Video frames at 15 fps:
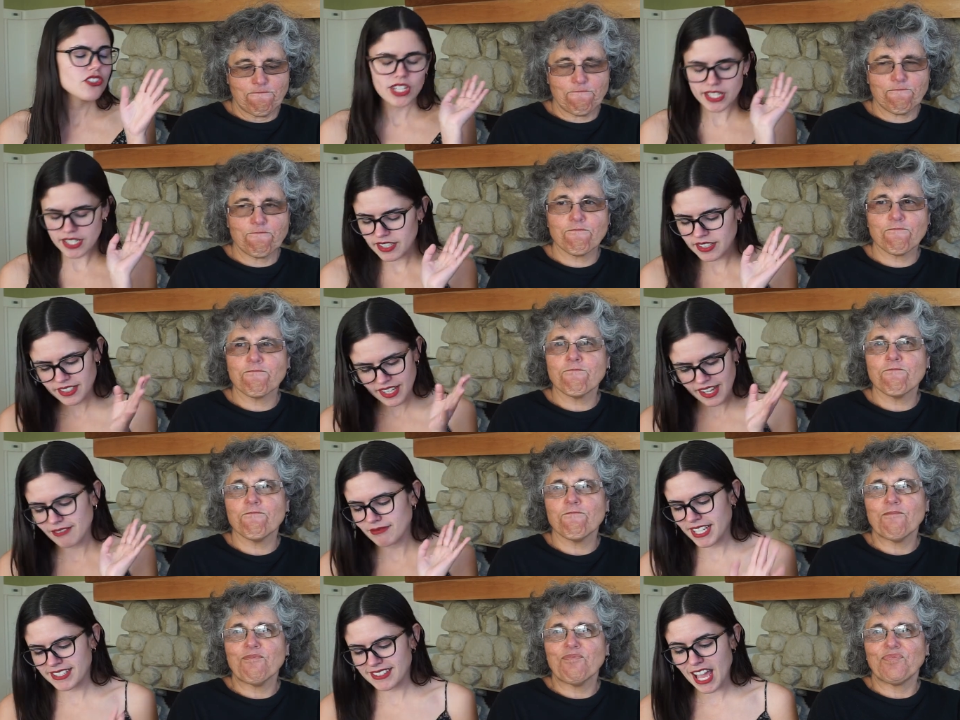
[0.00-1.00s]
Speaker 1: straight hair?
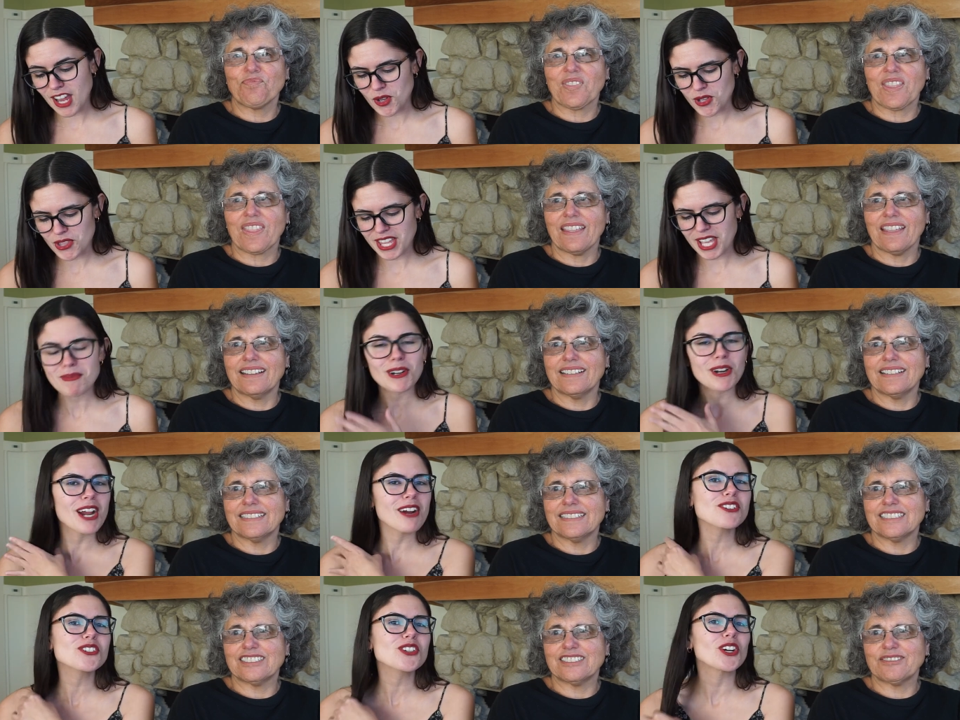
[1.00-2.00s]
Yeah. It's that whole thing. But her
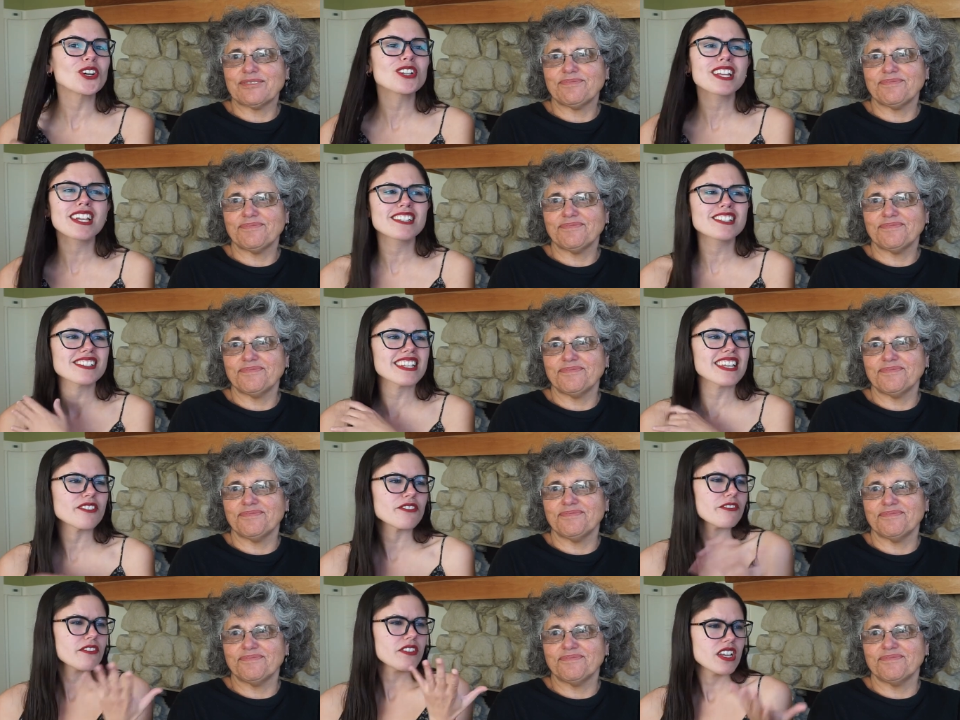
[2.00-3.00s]
hair is curly and just like
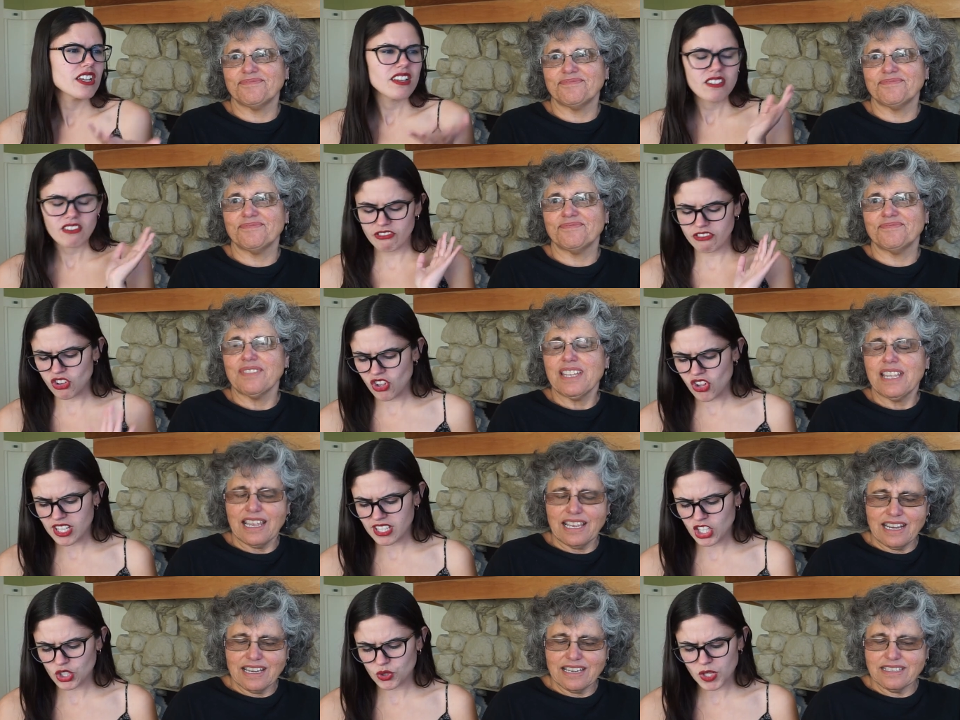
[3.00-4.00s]
full.
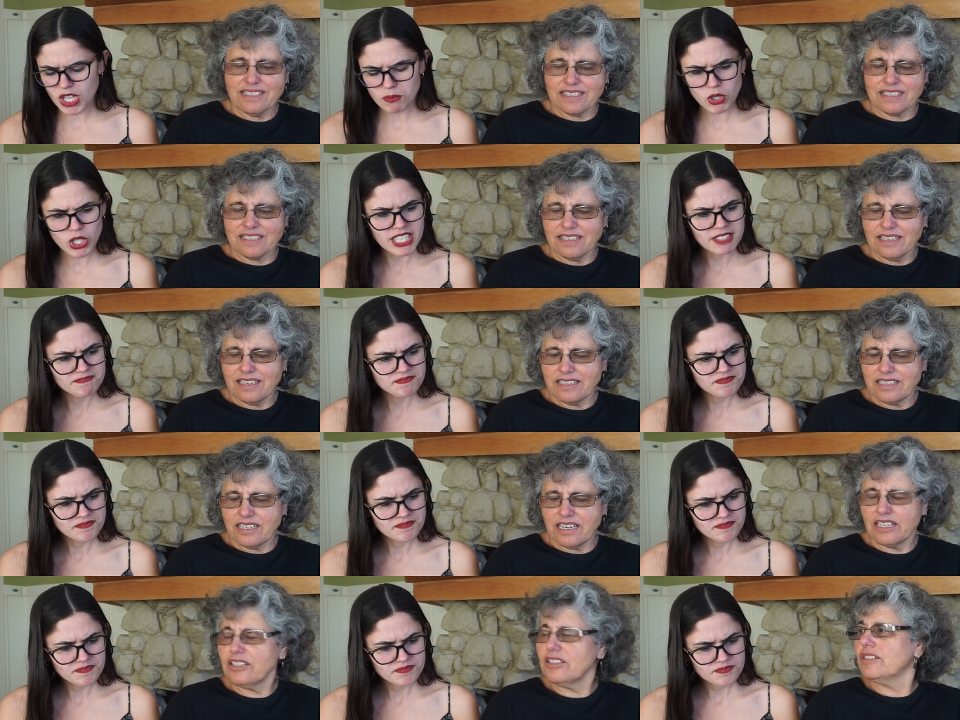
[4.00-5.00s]
And has, really pretty.
Speaker 2: Has
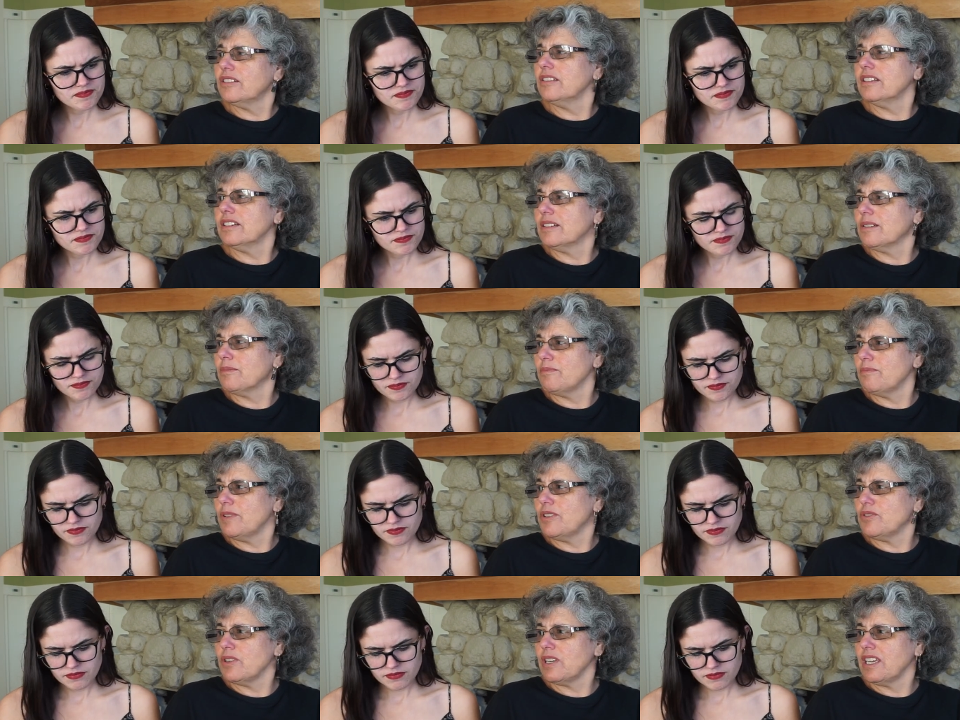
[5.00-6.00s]
Chandler um,
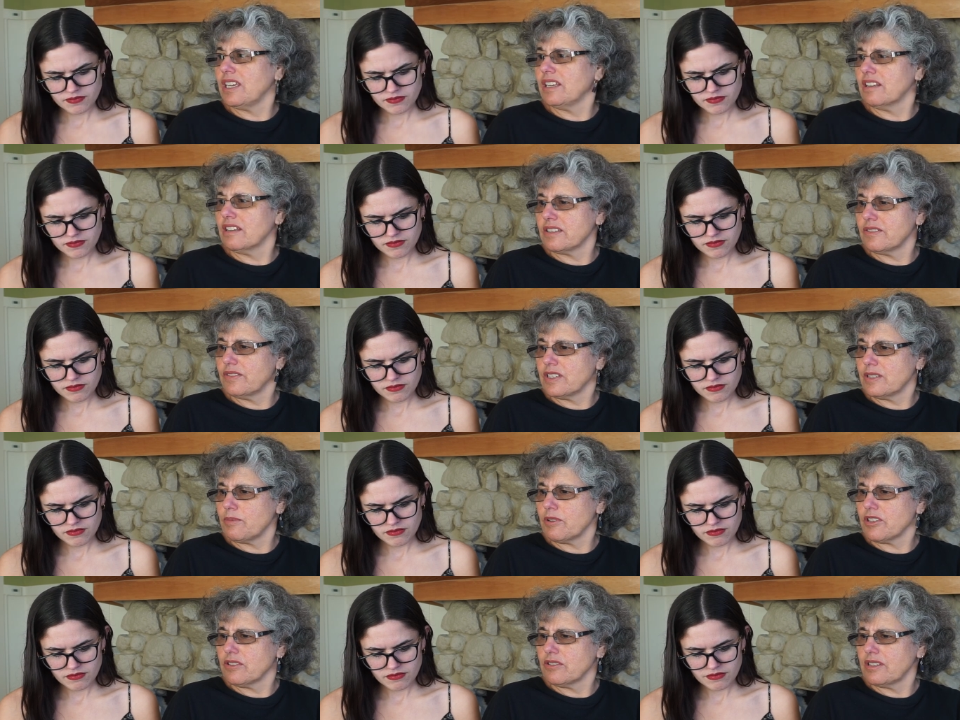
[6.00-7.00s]
been drinking lots of
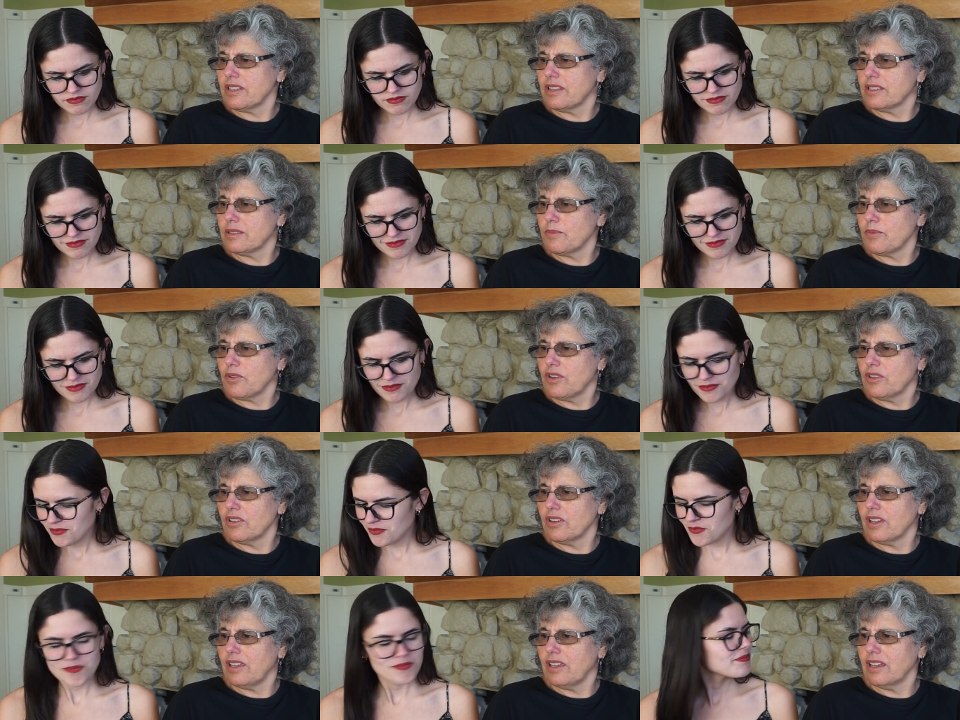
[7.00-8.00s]
espressos at this point or
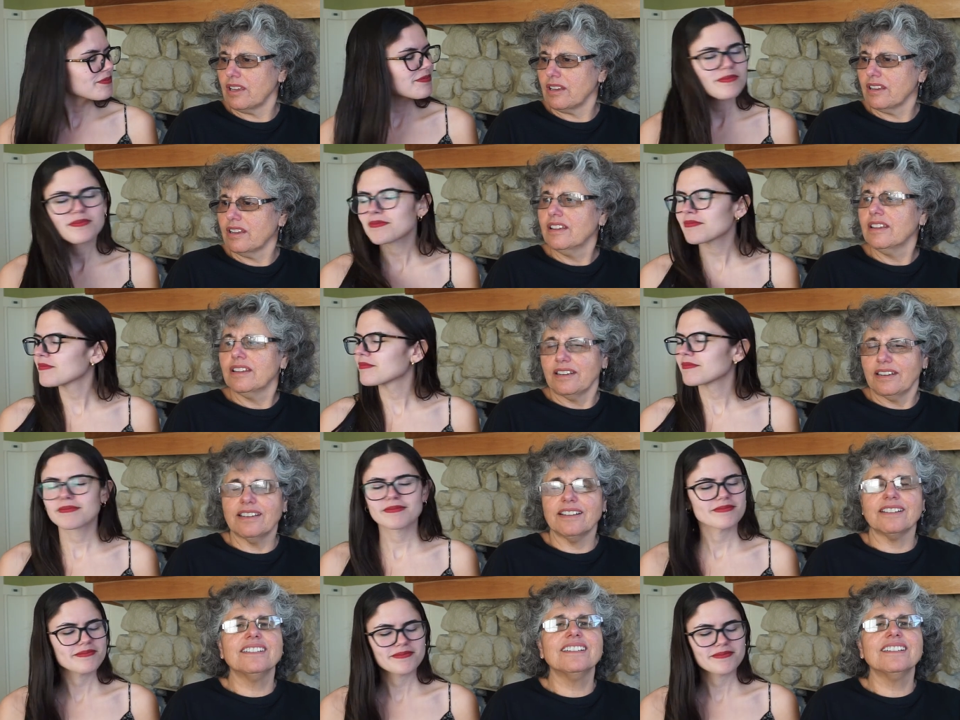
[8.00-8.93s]
not yet? No.